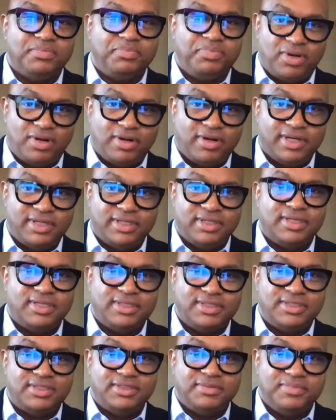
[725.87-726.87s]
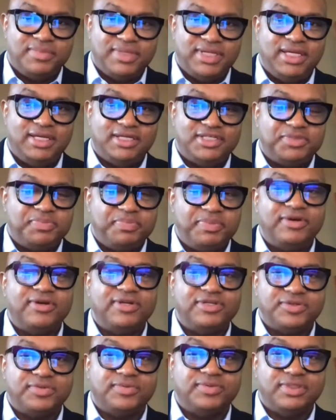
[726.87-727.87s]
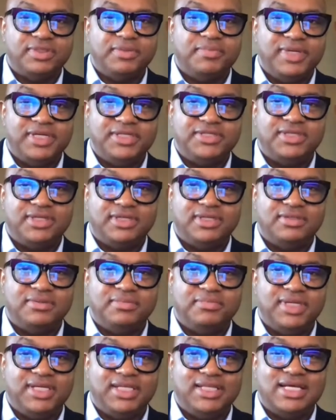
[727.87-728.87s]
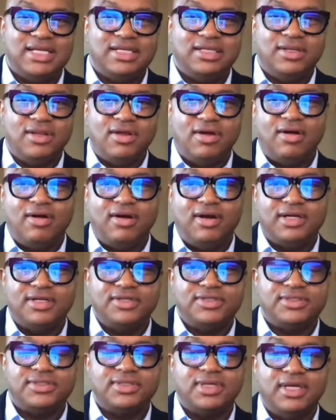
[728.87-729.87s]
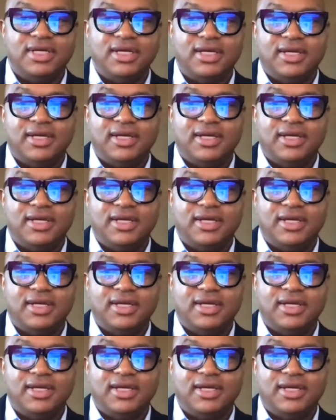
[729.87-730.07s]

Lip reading: part to me, a spiritual dimension to me that longs